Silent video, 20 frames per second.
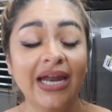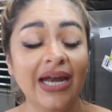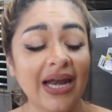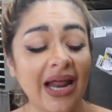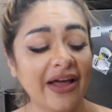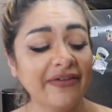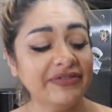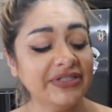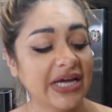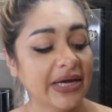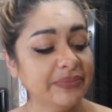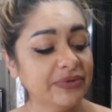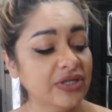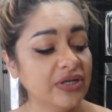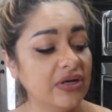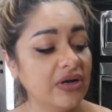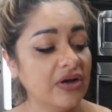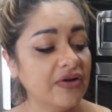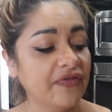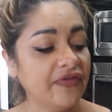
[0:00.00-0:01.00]
didn't have time to
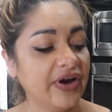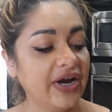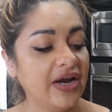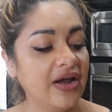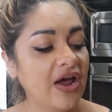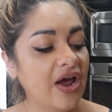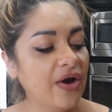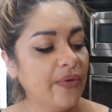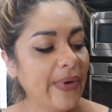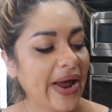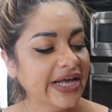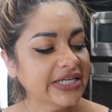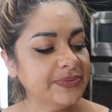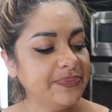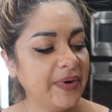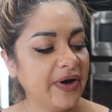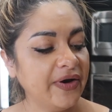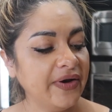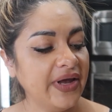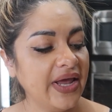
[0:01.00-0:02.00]
look for it.
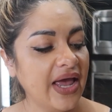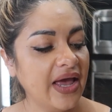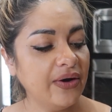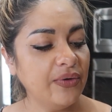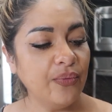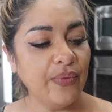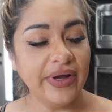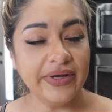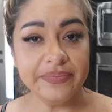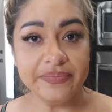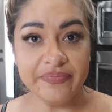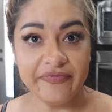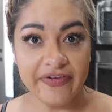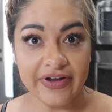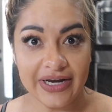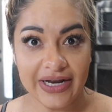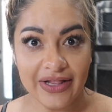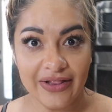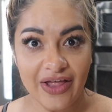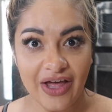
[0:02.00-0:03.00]
Raspberry and whipped
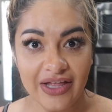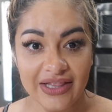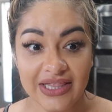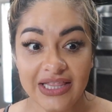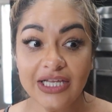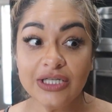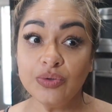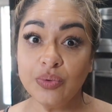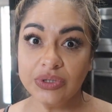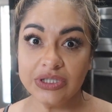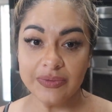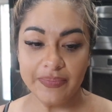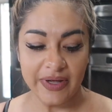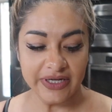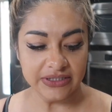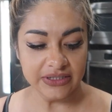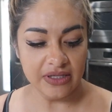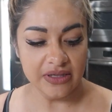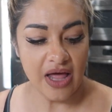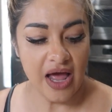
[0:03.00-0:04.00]
vanilla, this one
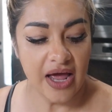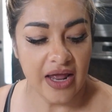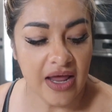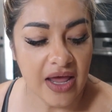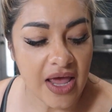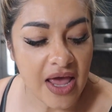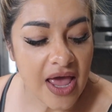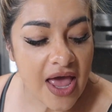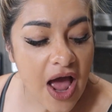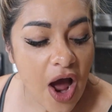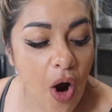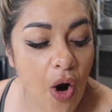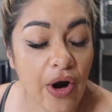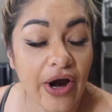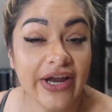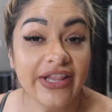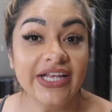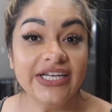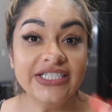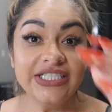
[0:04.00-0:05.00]
smells a lot.
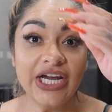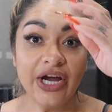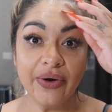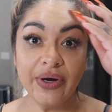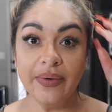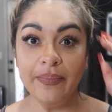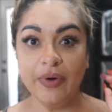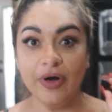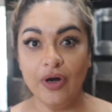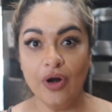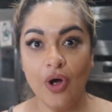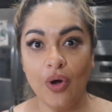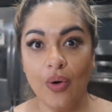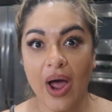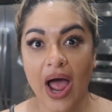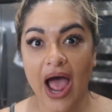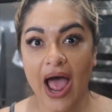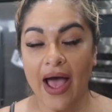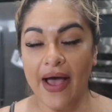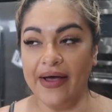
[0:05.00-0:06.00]
Or the cherry
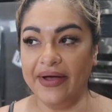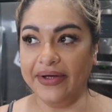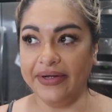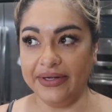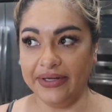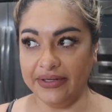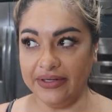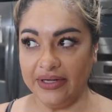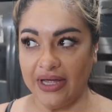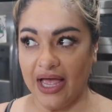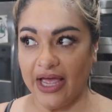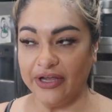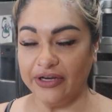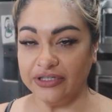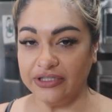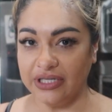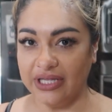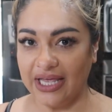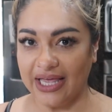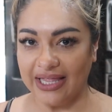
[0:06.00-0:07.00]
Merlot, I
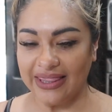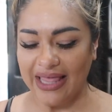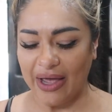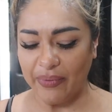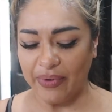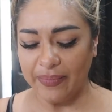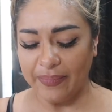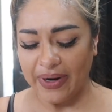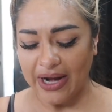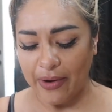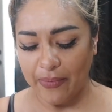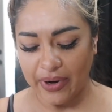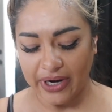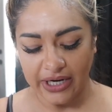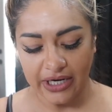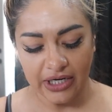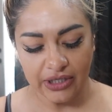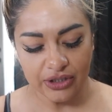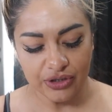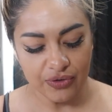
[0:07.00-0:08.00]
usually get that one, but I
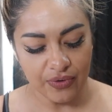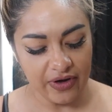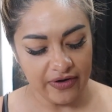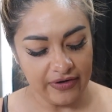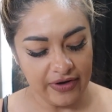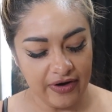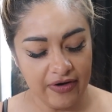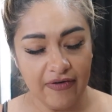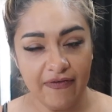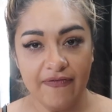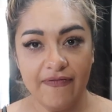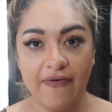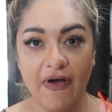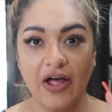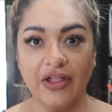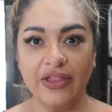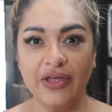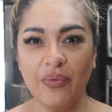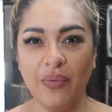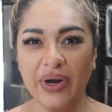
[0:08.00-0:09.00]
wanted to do a little
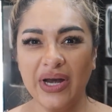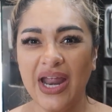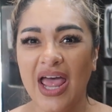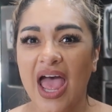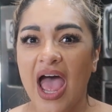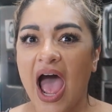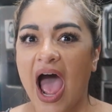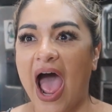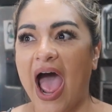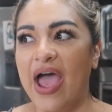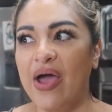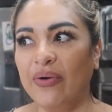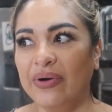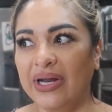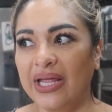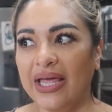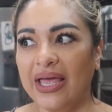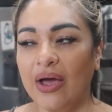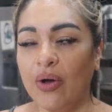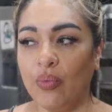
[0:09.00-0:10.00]
falling one. I
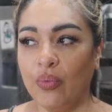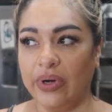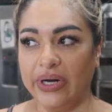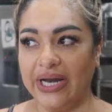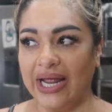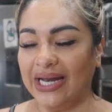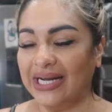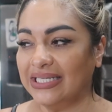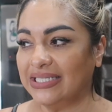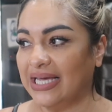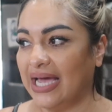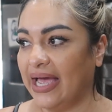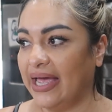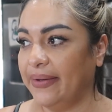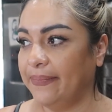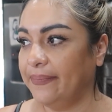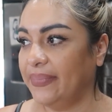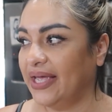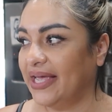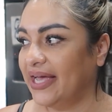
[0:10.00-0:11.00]
only get one at a
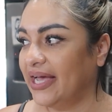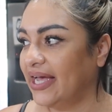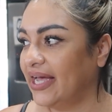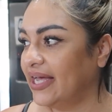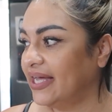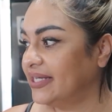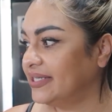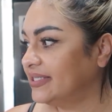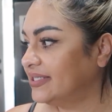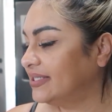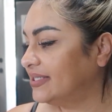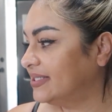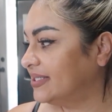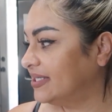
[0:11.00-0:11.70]
time because